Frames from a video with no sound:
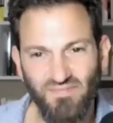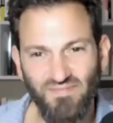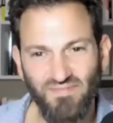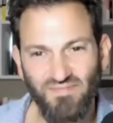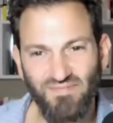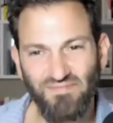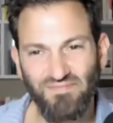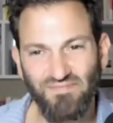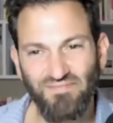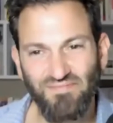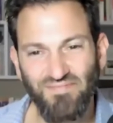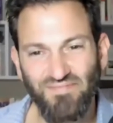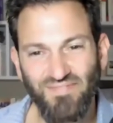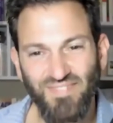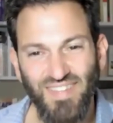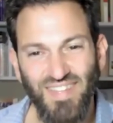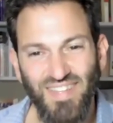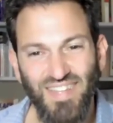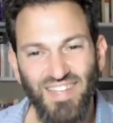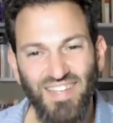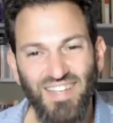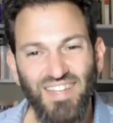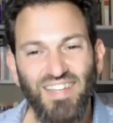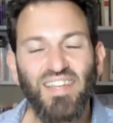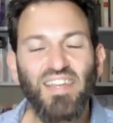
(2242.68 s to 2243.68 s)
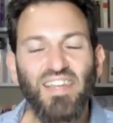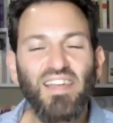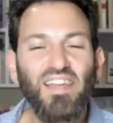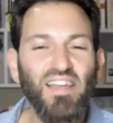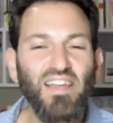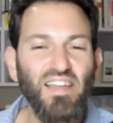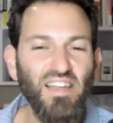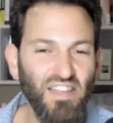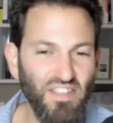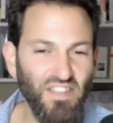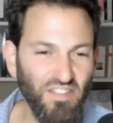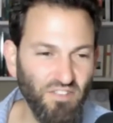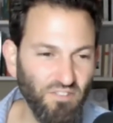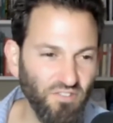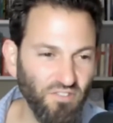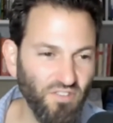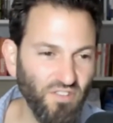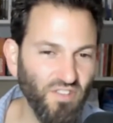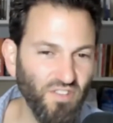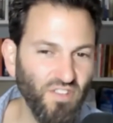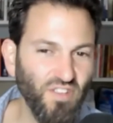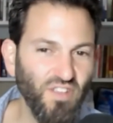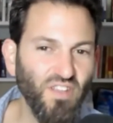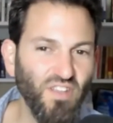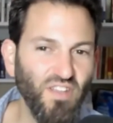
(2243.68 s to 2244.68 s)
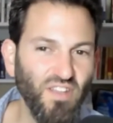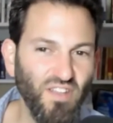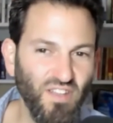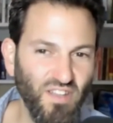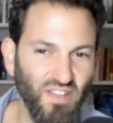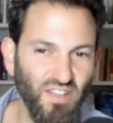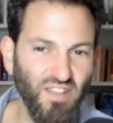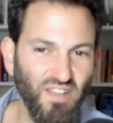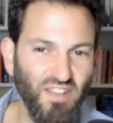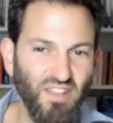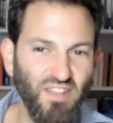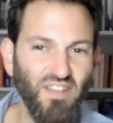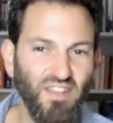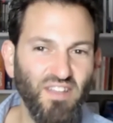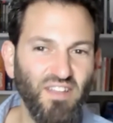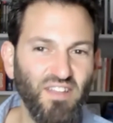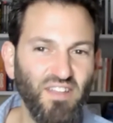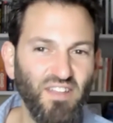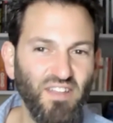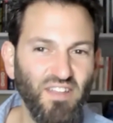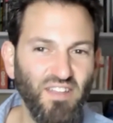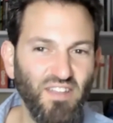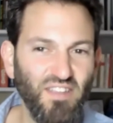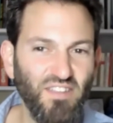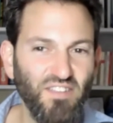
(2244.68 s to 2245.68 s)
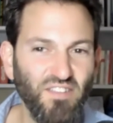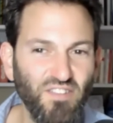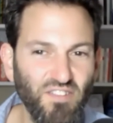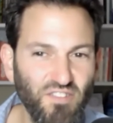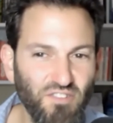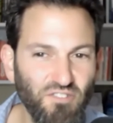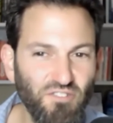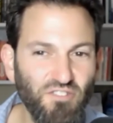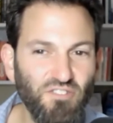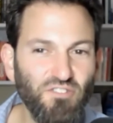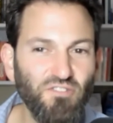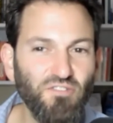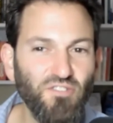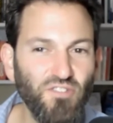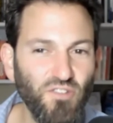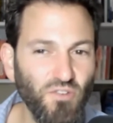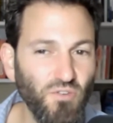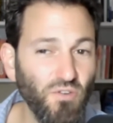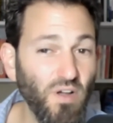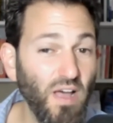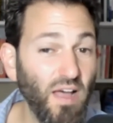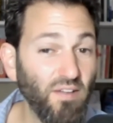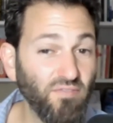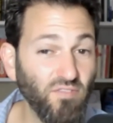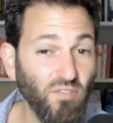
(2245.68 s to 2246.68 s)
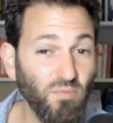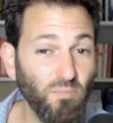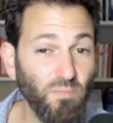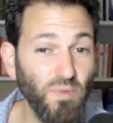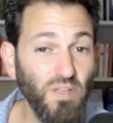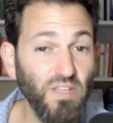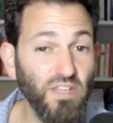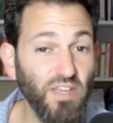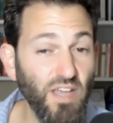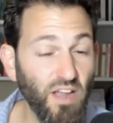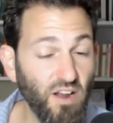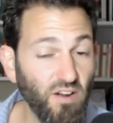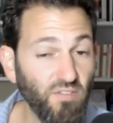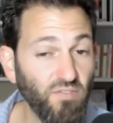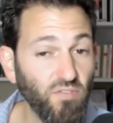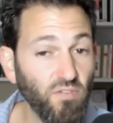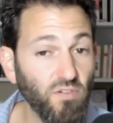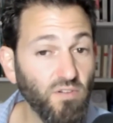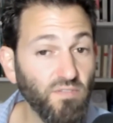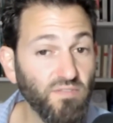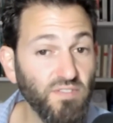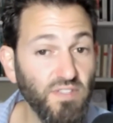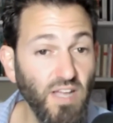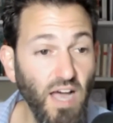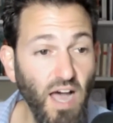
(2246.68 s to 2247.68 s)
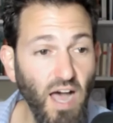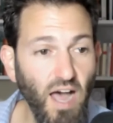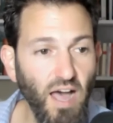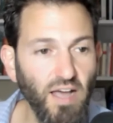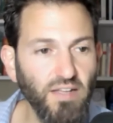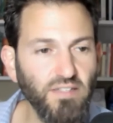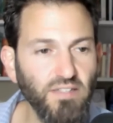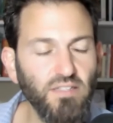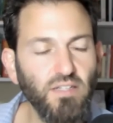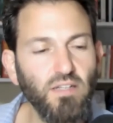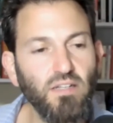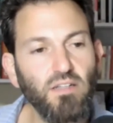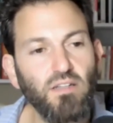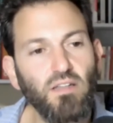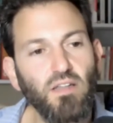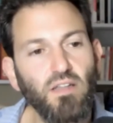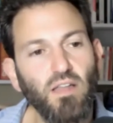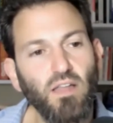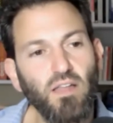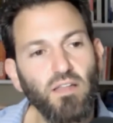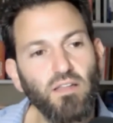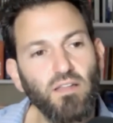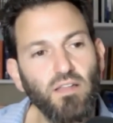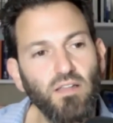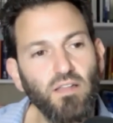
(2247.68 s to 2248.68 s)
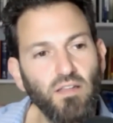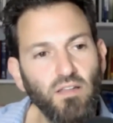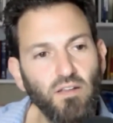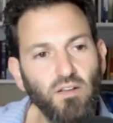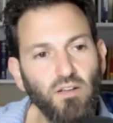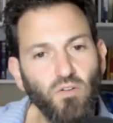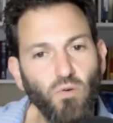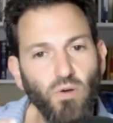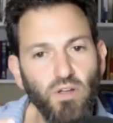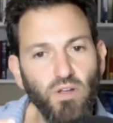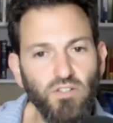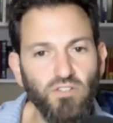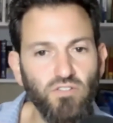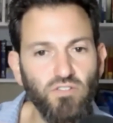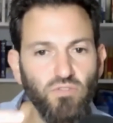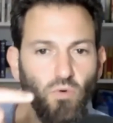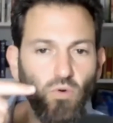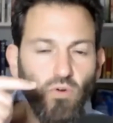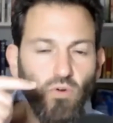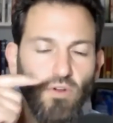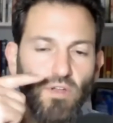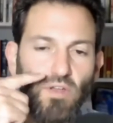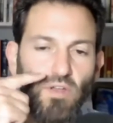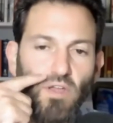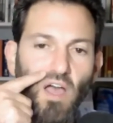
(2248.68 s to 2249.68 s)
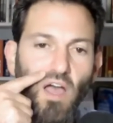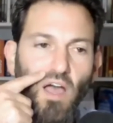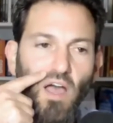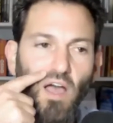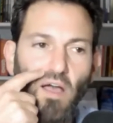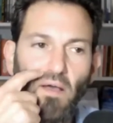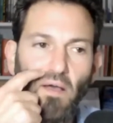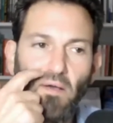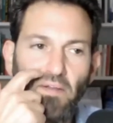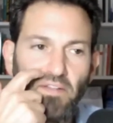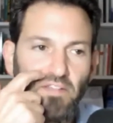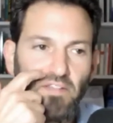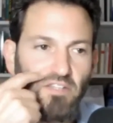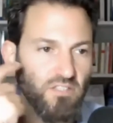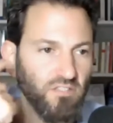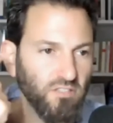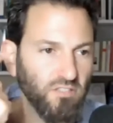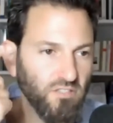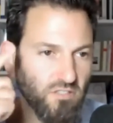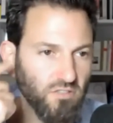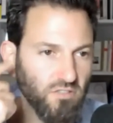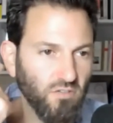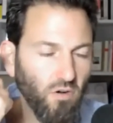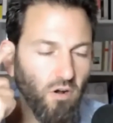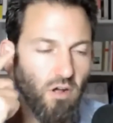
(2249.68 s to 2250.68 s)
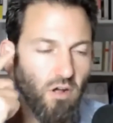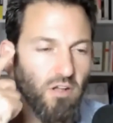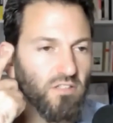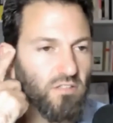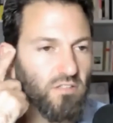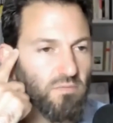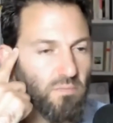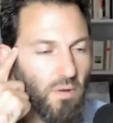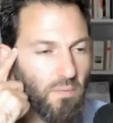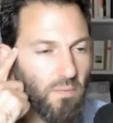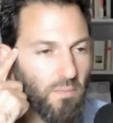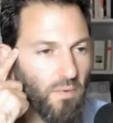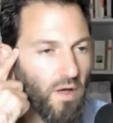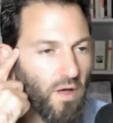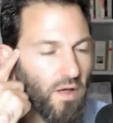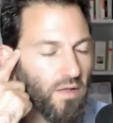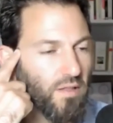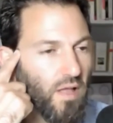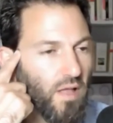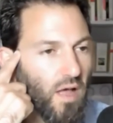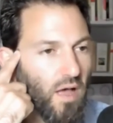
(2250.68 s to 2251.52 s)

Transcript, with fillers: Put that down. Go get me the white cheese. You do have to be careful of dyes. Quick story. It's just crossed my mind.